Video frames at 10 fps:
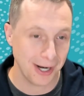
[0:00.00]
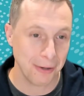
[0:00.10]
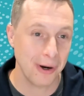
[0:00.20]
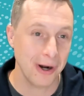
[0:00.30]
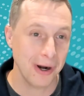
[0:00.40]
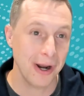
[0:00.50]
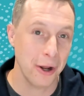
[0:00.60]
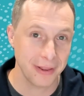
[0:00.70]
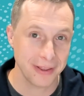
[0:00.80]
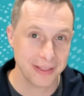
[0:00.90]
don't want to
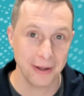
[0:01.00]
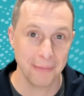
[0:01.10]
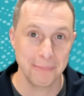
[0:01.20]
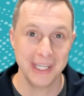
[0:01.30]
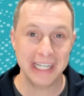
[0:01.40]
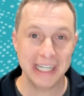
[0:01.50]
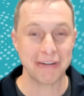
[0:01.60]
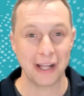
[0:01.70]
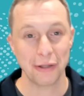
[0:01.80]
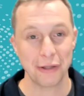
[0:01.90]
know that the mean
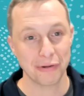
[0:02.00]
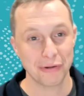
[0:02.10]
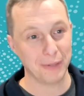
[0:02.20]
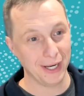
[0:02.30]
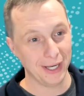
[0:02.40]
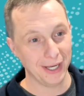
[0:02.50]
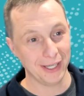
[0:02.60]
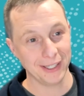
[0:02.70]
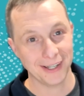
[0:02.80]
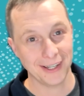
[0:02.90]
value of
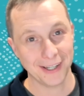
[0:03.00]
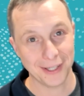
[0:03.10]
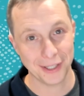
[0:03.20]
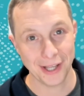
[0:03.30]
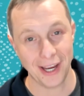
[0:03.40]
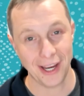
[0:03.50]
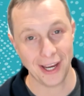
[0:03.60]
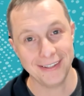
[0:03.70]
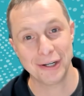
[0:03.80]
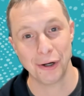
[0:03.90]
my
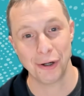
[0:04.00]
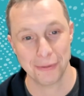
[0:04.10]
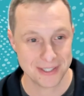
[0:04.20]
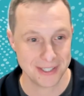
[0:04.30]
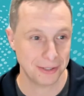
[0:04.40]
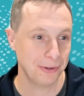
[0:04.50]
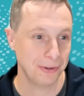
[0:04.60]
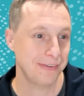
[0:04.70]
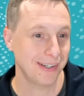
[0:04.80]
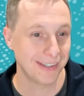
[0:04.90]
ID column is
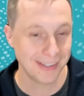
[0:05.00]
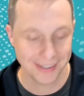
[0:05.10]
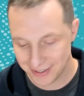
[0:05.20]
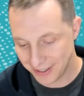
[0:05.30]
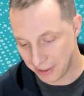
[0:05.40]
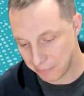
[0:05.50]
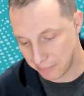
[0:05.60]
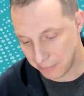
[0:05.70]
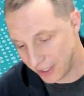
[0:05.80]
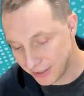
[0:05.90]
increasing."
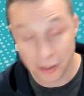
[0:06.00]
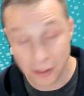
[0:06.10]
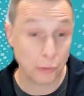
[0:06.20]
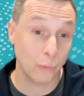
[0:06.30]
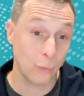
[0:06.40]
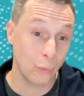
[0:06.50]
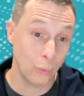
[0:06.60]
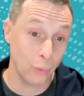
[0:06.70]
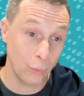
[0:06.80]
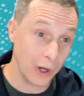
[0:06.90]
And
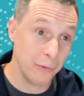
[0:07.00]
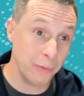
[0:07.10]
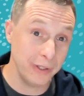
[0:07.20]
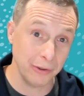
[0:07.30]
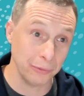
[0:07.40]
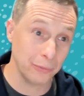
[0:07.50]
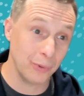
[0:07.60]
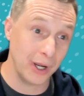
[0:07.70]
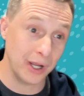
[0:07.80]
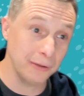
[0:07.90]
what can we do?
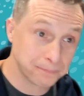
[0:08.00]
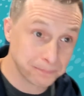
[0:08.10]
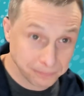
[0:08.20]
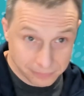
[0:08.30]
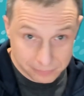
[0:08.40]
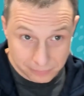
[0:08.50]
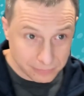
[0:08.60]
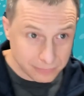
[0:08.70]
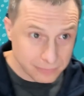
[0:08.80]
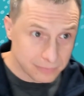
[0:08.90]
Well,
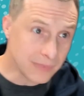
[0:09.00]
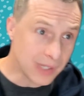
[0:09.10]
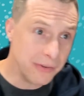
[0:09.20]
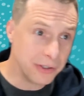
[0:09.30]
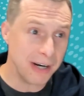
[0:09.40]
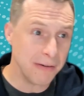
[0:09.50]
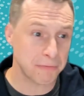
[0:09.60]
there's kind of a